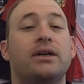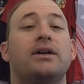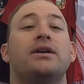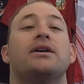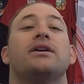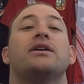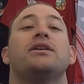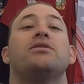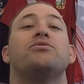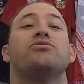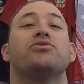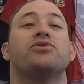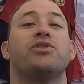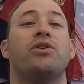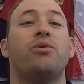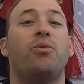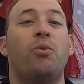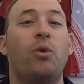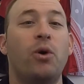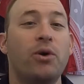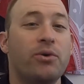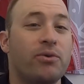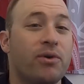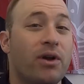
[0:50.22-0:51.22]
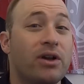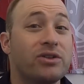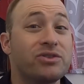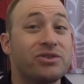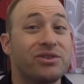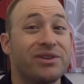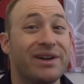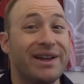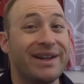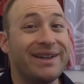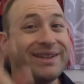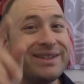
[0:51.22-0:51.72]
He was on one
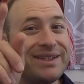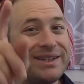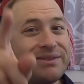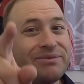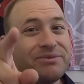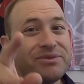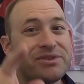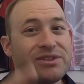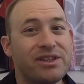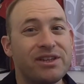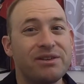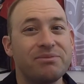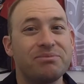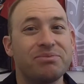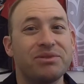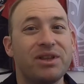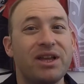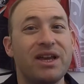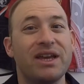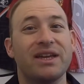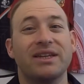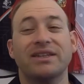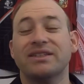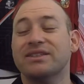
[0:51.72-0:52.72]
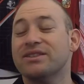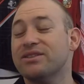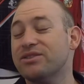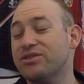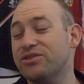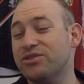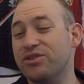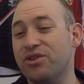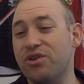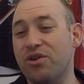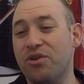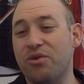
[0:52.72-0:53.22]
roster and I didn't even see him play.
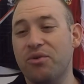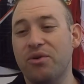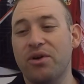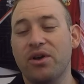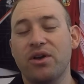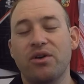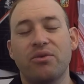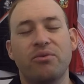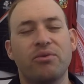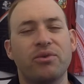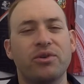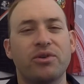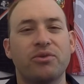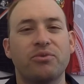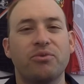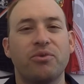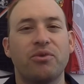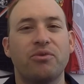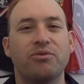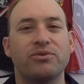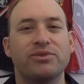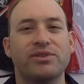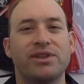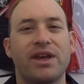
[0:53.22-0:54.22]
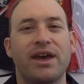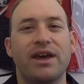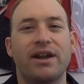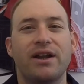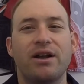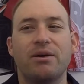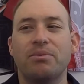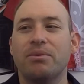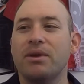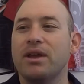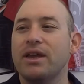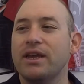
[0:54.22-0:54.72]
So wondered what was that
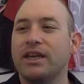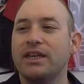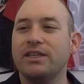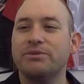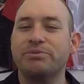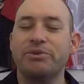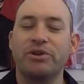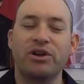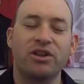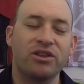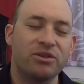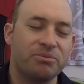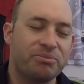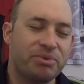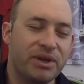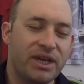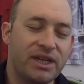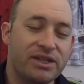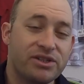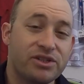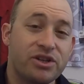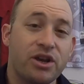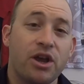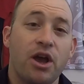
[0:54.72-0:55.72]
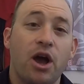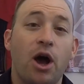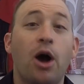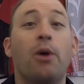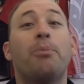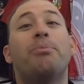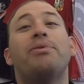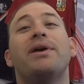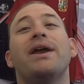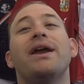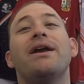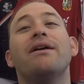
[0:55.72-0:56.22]
up. He's been on the beach.
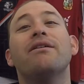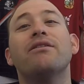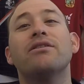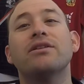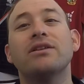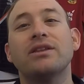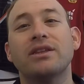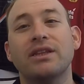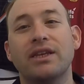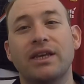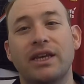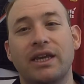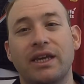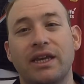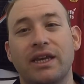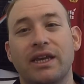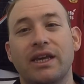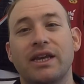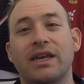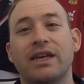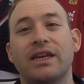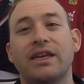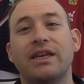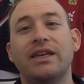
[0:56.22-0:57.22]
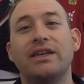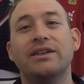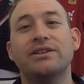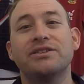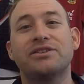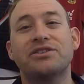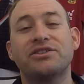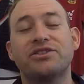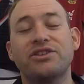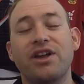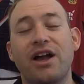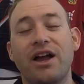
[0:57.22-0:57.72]
Apparently he
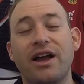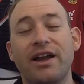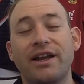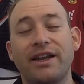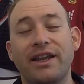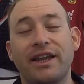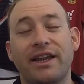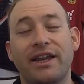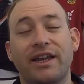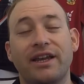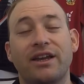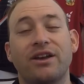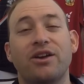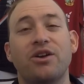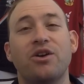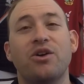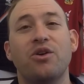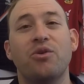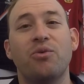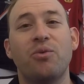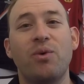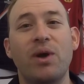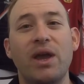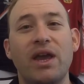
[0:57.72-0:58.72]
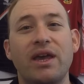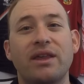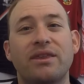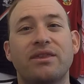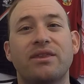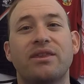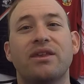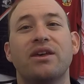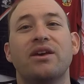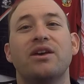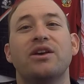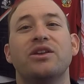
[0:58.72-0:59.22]
is signing with
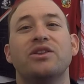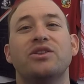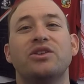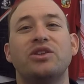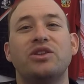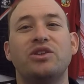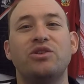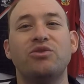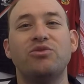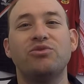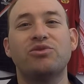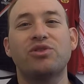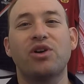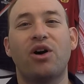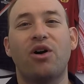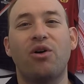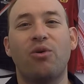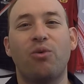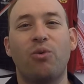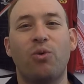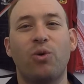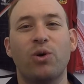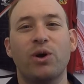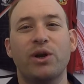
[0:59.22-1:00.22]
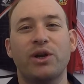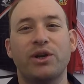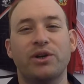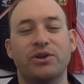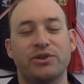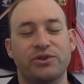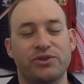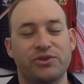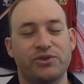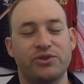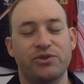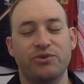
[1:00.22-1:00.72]
the Utah
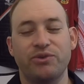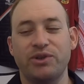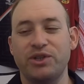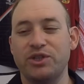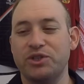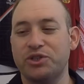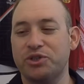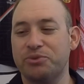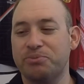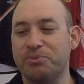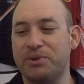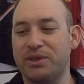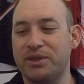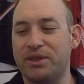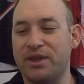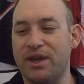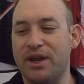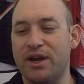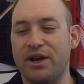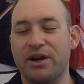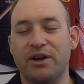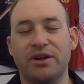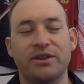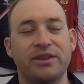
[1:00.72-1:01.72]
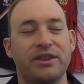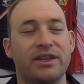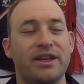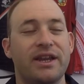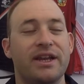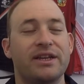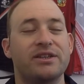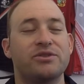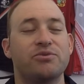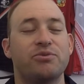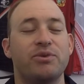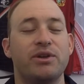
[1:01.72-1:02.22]
Warriors, so he should be there in the
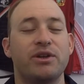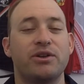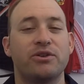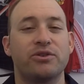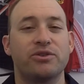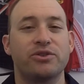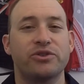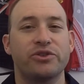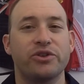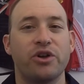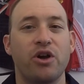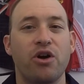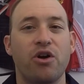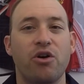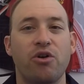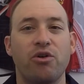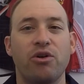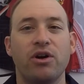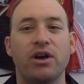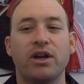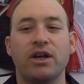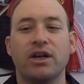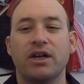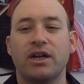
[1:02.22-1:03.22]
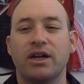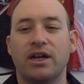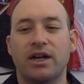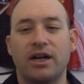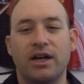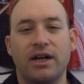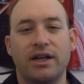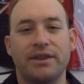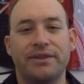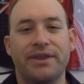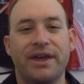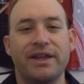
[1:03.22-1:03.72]
next week or so.
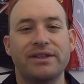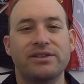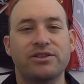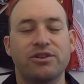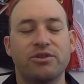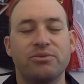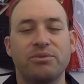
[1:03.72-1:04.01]
That's going